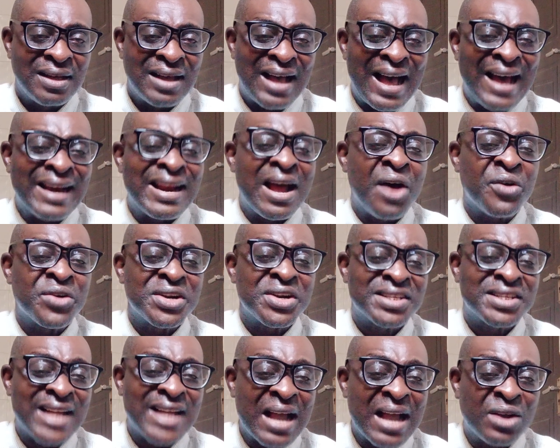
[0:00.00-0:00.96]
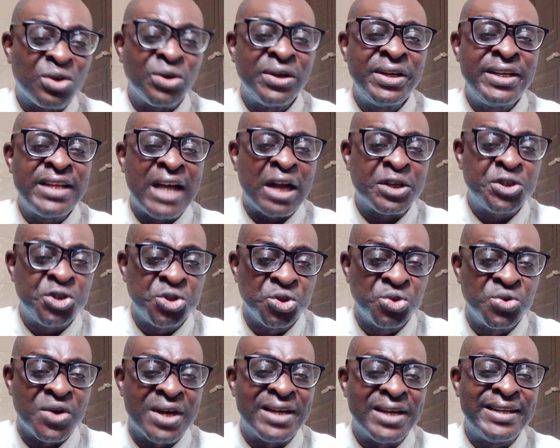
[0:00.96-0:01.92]
are now recycling their
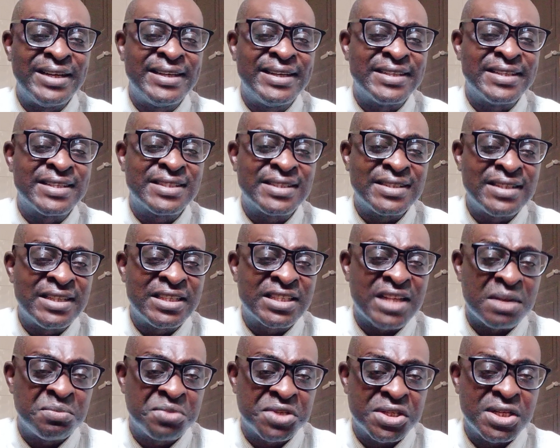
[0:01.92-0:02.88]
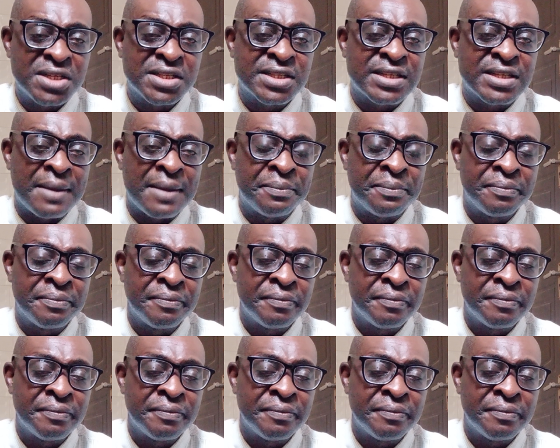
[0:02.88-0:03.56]
children in the same system?